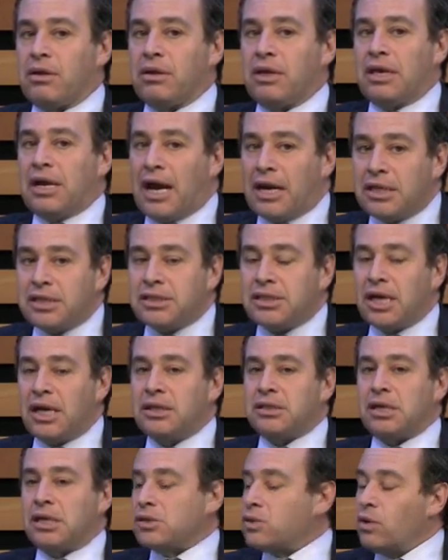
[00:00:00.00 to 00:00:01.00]
the United
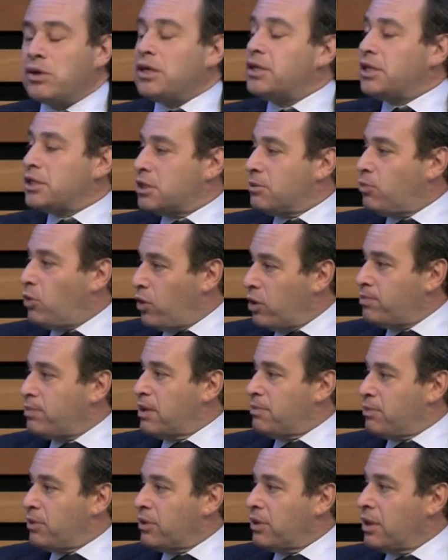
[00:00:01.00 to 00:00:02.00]
States is going to disappoint
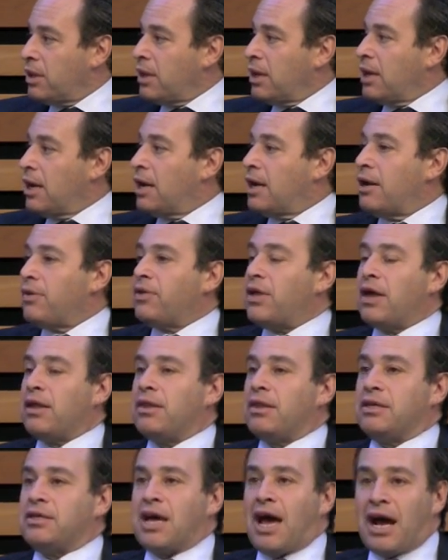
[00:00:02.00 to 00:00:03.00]
people, uh,
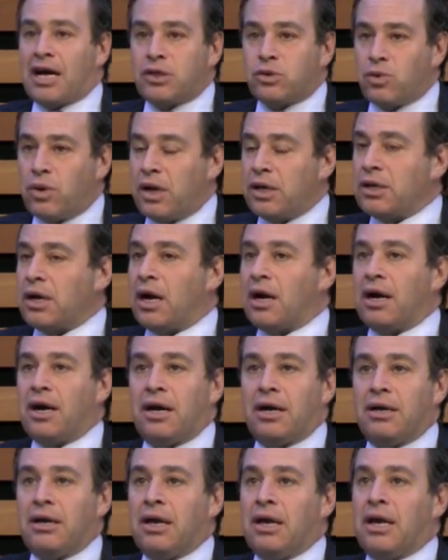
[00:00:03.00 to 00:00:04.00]
that the tax rate
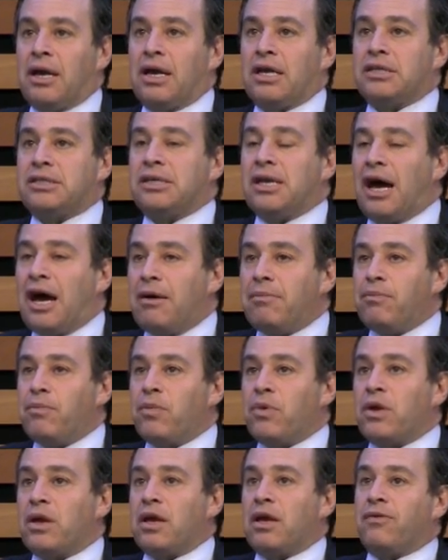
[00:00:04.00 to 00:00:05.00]
uh, is not
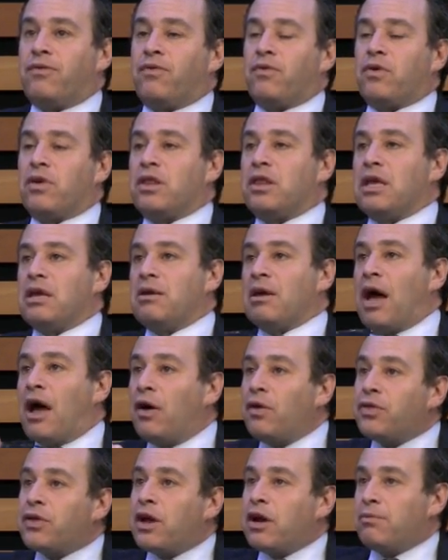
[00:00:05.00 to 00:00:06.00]
if the
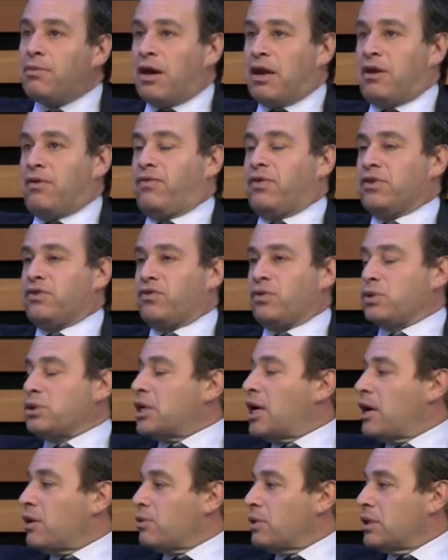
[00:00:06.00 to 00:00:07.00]
health care benefits for
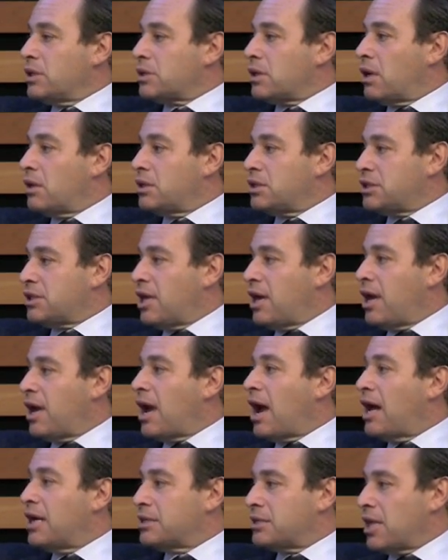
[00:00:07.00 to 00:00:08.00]
retirees are to
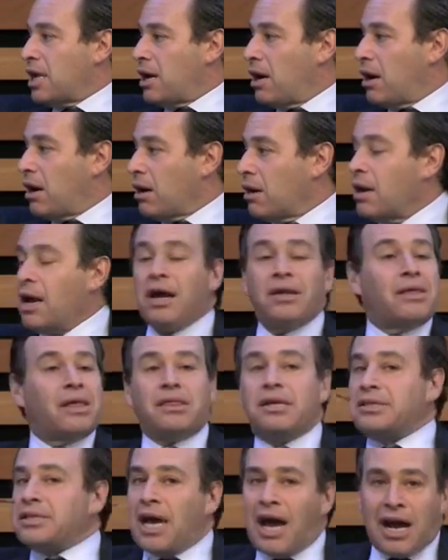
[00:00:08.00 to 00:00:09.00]
stay as they are,
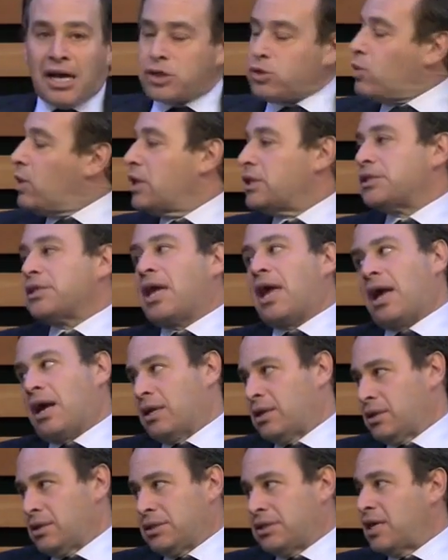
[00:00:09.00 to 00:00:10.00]
then the tax rates
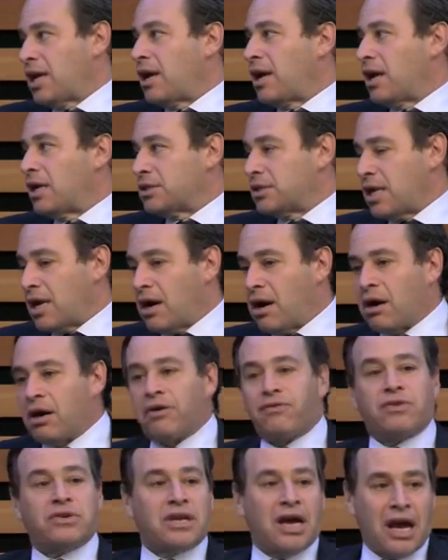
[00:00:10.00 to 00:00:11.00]
can't stay as they are.
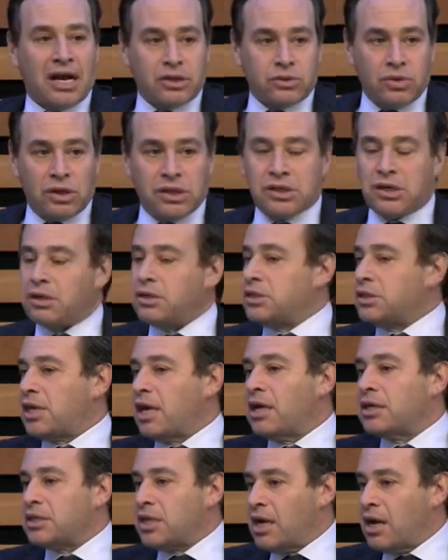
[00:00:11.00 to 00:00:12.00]
If the tax rates are to
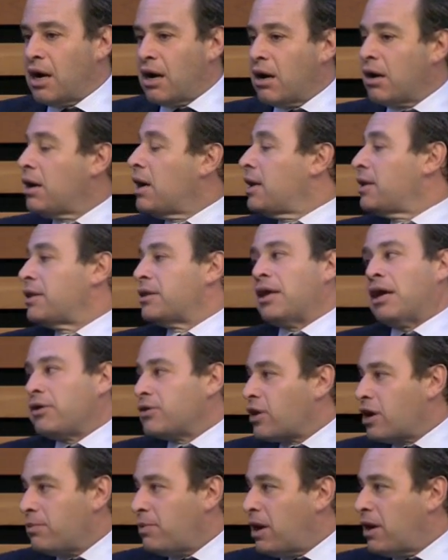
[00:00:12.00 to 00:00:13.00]
stay as they are, then the
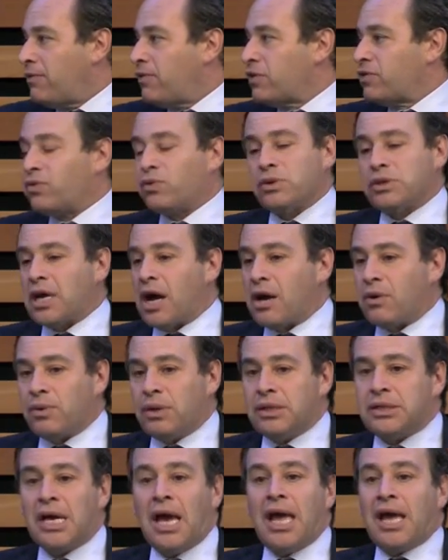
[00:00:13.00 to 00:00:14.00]
health care benefits for
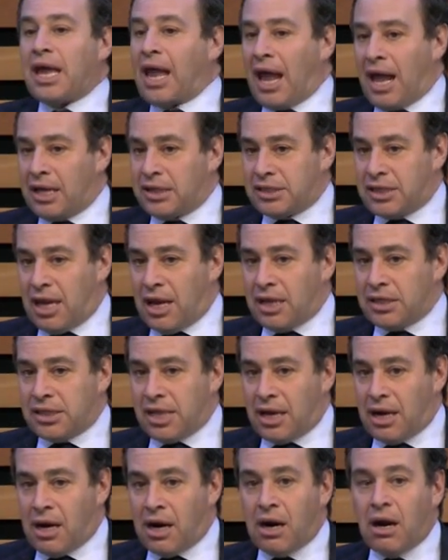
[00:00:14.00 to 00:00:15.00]
retirees can't stay as
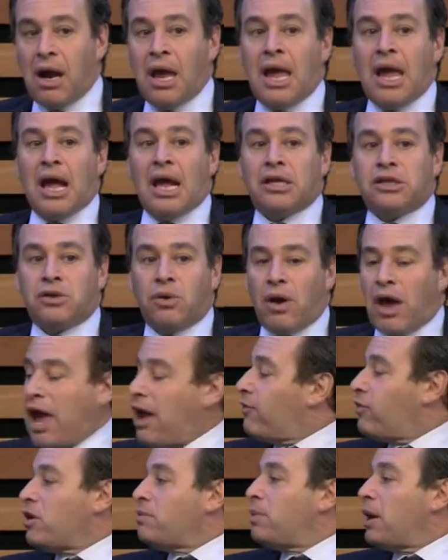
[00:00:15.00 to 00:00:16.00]
they are. And so
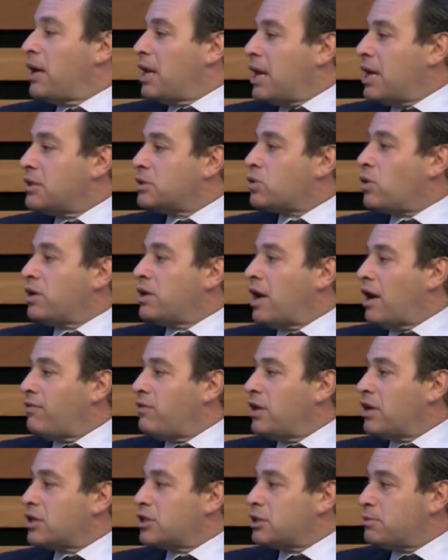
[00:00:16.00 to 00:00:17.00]
everybody is going to
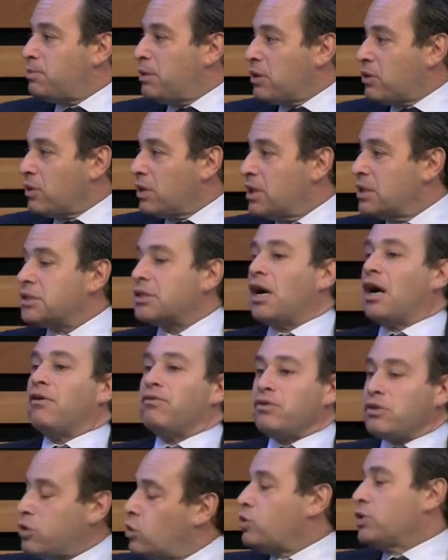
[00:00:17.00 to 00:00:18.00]
have the experience
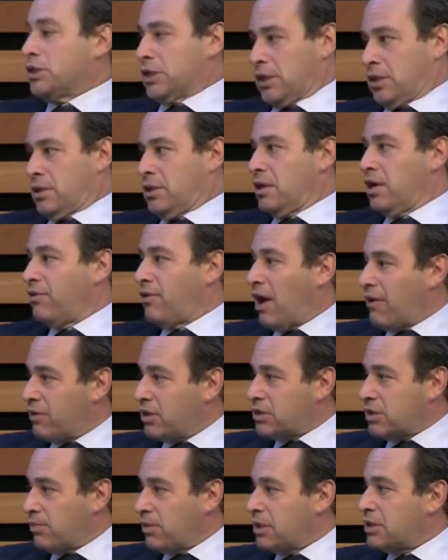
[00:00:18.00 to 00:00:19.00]
of losing, of
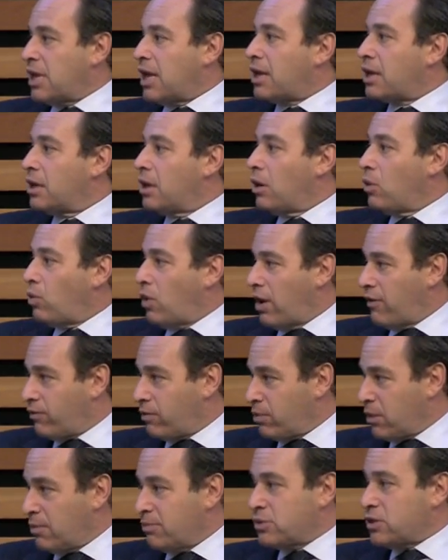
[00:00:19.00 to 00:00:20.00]
having something taken away
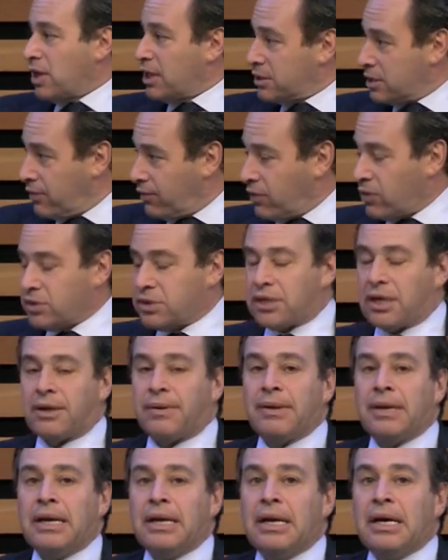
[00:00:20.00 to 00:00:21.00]
from them. So that's the first thing.
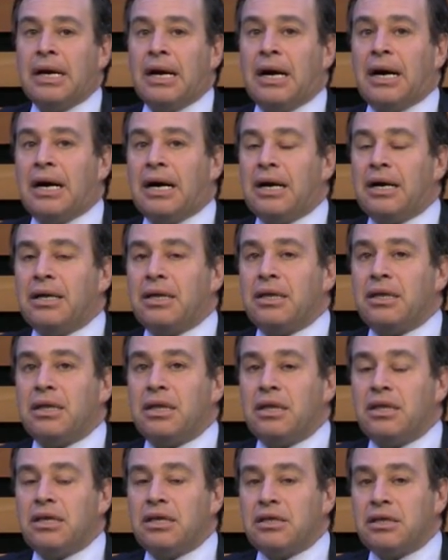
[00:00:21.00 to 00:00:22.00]
Uh,
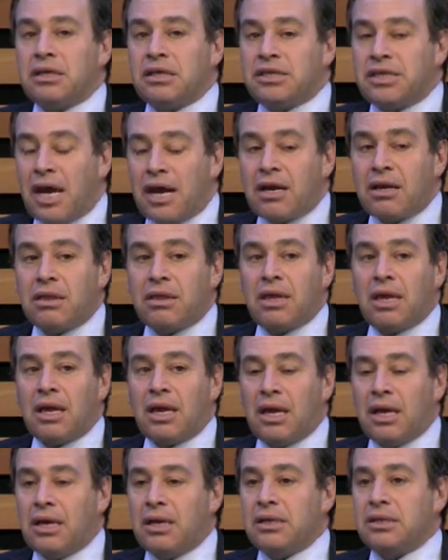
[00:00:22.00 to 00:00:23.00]
the, the second
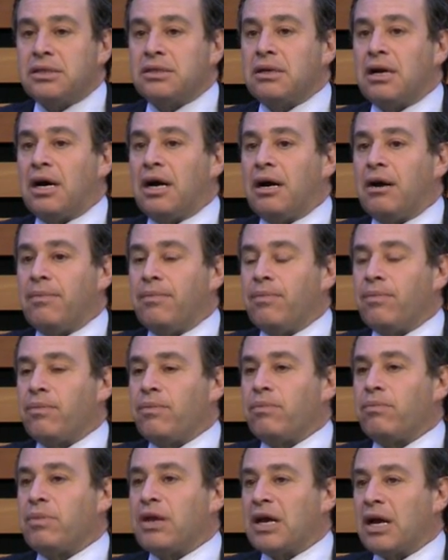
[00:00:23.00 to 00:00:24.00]
thing is um,
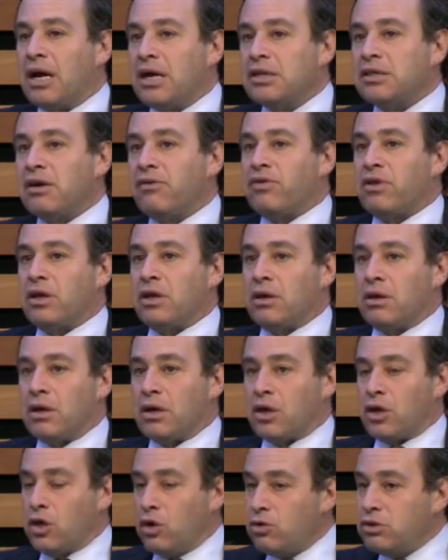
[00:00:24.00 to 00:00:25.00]
because of the
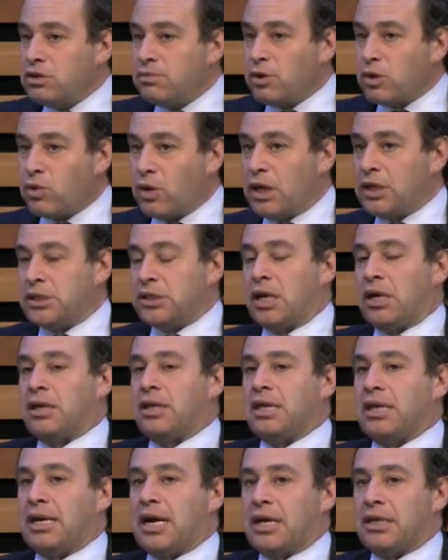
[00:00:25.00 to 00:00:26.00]
huge immigration
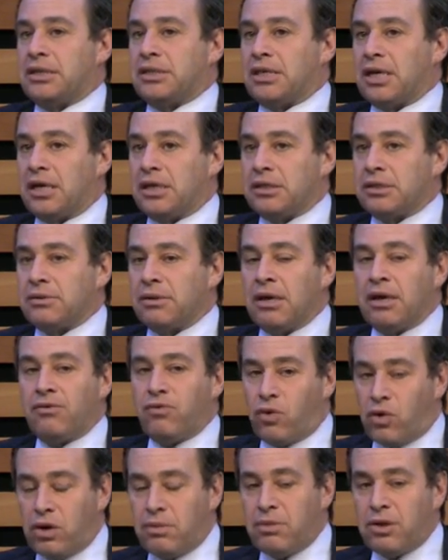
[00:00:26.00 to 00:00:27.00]
into the United States,
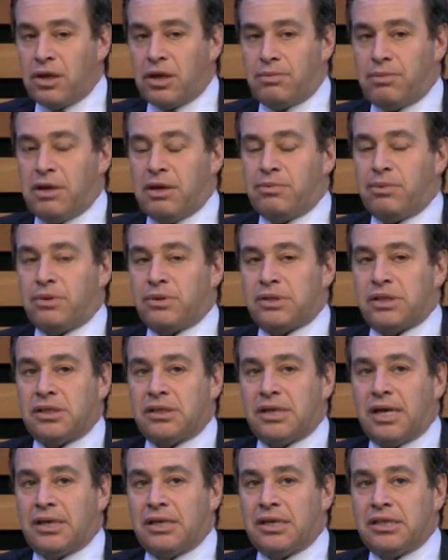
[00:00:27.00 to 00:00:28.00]
40 million people
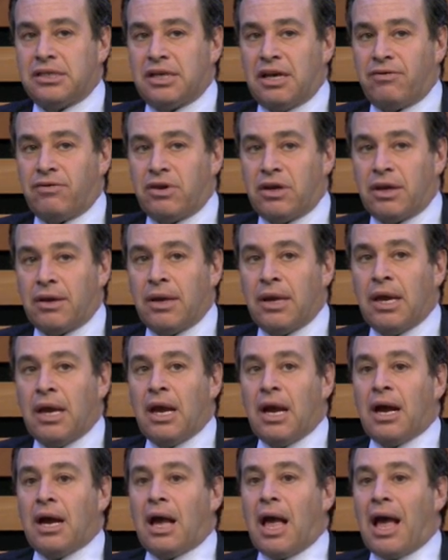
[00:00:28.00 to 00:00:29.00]
since 1970,
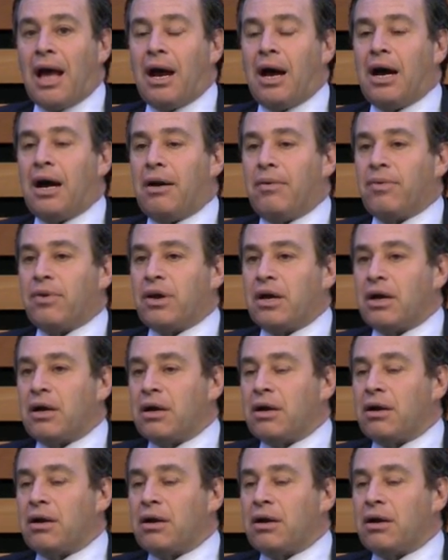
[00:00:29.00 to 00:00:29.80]
uh,